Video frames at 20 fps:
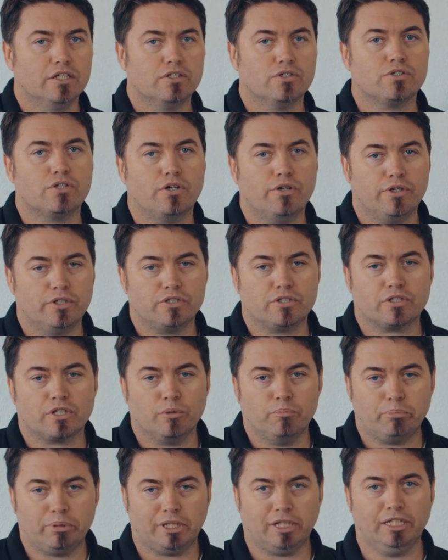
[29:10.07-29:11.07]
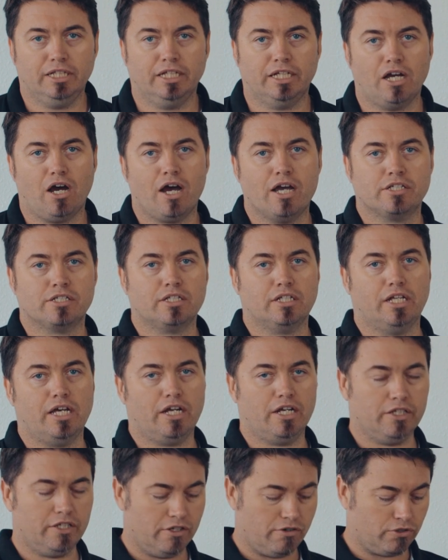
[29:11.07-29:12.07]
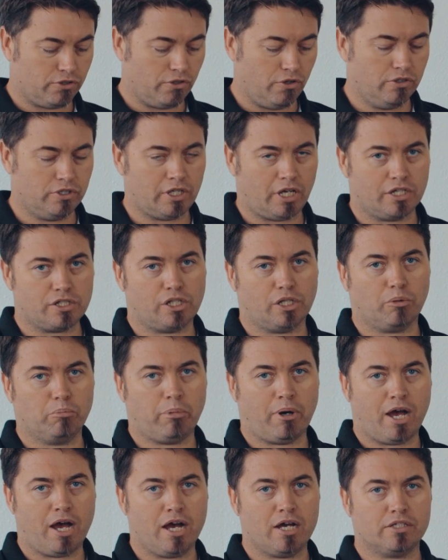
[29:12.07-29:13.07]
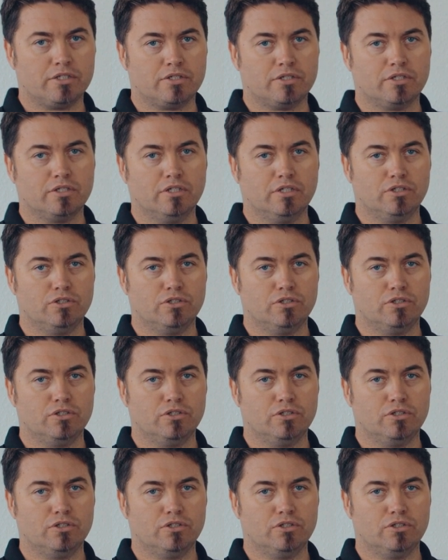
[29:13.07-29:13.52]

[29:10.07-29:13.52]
So it's completely isolated. There's no touching parts.